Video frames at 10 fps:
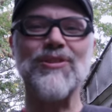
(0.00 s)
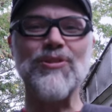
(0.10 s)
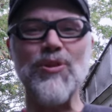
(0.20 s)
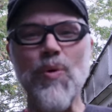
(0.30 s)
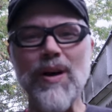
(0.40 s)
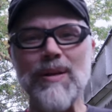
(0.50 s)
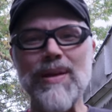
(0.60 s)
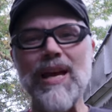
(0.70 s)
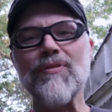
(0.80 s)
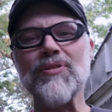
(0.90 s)
you do want to
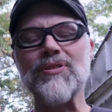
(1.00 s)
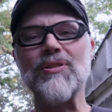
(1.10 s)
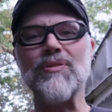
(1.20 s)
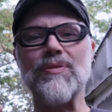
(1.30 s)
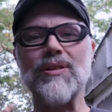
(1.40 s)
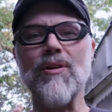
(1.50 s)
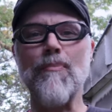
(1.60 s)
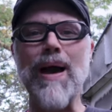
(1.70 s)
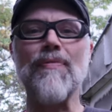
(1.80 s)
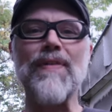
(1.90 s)
be able to,
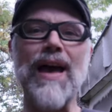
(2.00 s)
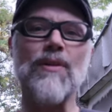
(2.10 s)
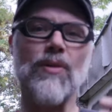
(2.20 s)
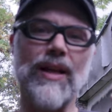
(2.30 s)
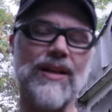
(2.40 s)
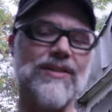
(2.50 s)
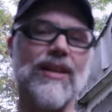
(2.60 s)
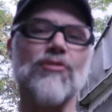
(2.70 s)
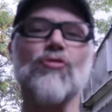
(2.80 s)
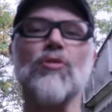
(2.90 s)
mount that, or like I
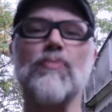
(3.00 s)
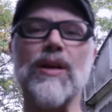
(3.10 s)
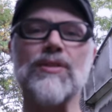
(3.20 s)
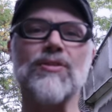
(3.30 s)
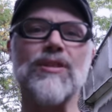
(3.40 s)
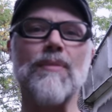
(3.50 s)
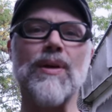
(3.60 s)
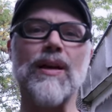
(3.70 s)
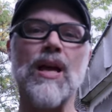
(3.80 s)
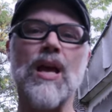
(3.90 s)
said, a drill press or
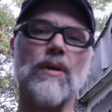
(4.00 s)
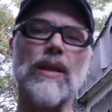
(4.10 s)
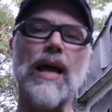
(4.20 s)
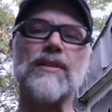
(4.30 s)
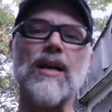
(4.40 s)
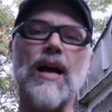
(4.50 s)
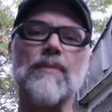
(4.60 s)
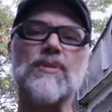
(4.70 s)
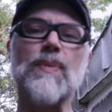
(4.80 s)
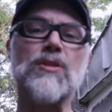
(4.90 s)
something. A lot of
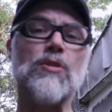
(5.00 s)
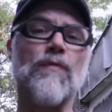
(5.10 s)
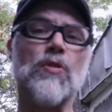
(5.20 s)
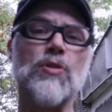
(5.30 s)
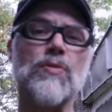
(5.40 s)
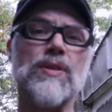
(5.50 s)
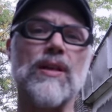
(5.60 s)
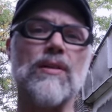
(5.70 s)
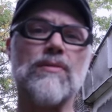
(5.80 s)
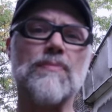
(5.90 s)
times, especially if we're using
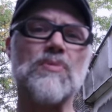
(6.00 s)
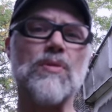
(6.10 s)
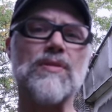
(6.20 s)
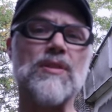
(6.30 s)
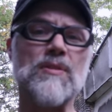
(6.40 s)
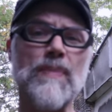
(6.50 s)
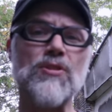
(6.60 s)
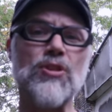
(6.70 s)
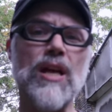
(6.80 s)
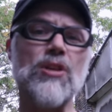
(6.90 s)
some sort of
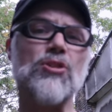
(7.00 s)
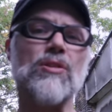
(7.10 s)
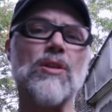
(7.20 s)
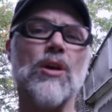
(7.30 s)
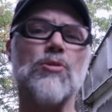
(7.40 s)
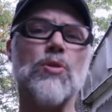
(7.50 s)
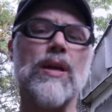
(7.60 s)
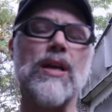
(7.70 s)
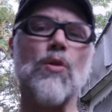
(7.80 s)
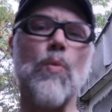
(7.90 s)
suspension agent, you
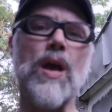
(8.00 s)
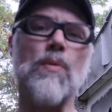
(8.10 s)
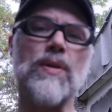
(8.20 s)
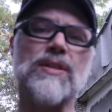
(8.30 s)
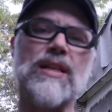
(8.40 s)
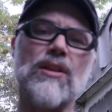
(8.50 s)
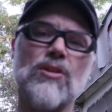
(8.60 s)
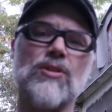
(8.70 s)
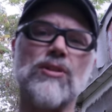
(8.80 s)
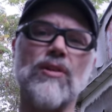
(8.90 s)
can get away with setting
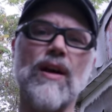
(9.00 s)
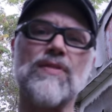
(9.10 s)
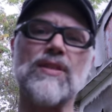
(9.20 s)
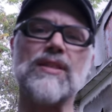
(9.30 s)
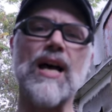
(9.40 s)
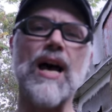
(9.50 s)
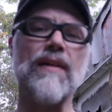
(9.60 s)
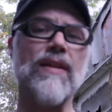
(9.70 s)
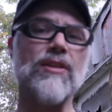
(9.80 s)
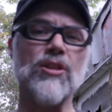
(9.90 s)
your slurry off to the
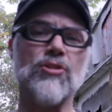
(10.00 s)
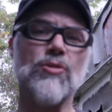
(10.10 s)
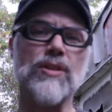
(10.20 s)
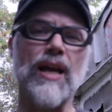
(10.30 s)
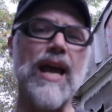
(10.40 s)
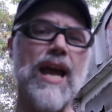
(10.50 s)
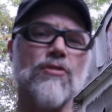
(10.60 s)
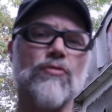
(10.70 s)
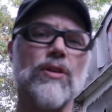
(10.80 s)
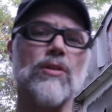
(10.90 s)
side and just using a
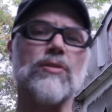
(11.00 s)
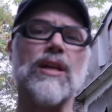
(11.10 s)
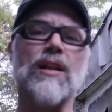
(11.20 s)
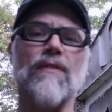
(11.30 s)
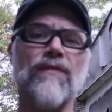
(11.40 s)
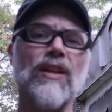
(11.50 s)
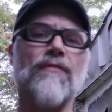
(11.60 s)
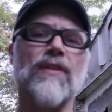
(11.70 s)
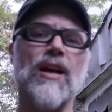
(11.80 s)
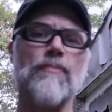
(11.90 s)
hand drill to kind of
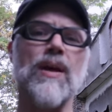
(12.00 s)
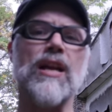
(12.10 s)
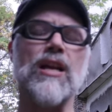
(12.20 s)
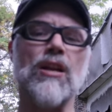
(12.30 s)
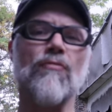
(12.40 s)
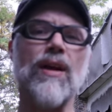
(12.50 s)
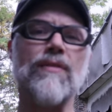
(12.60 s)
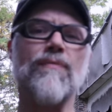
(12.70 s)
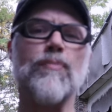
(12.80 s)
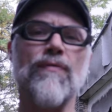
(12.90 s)
fluff it up and get it
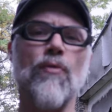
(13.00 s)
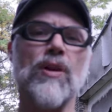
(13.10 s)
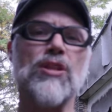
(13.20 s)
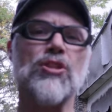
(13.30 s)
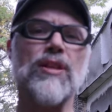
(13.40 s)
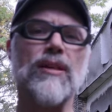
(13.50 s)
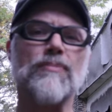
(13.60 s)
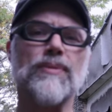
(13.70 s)
ready before each dip.